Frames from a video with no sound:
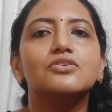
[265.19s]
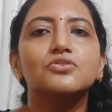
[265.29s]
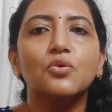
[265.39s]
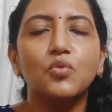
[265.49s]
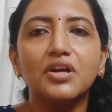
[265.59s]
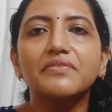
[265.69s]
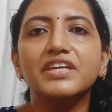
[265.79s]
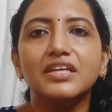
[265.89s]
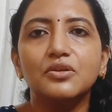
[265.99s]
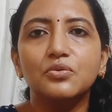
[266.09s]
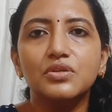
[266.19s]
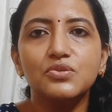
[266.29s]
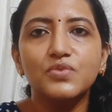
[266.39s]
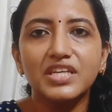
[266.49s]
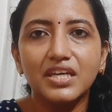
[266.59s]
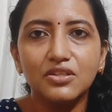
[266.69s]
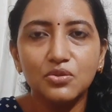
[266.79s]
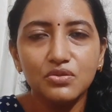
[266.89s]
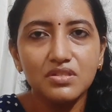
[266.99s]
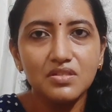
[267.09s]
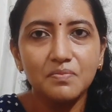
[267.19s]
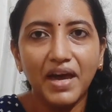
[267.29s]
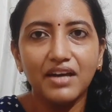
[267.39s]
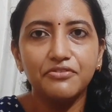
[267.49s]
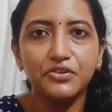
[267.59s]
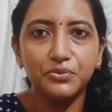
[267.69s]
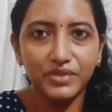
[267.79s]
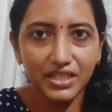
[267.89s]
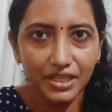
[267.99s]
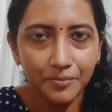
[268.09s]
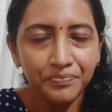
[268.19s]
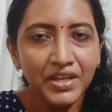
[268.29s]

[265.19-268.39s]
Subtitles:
So what we can do is we can use this pack for a week.